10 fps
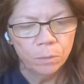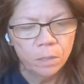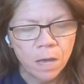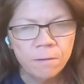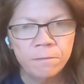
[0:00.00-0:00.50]

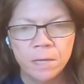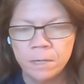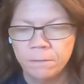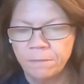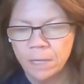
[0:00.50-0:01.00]
love
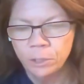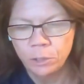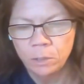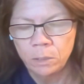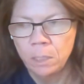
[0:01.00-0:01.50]
and
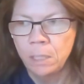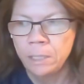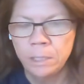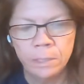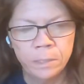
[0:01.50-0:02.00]
affection
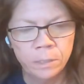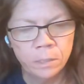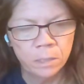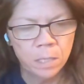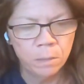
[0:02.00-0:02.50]

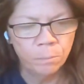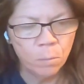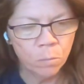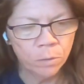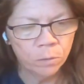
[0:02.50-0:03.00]
is an
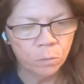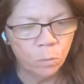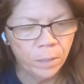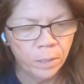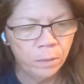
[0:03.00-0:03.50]
important
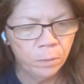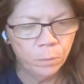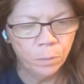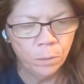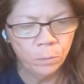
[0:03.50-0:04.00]

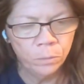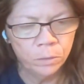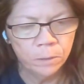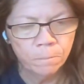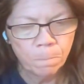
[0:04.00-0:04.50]

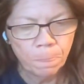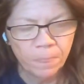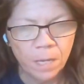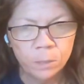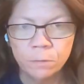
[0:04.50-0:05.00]
quote
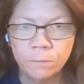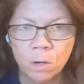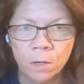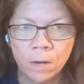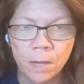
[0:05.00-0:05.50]
as
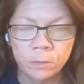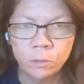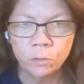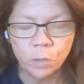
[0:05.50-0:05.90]
far as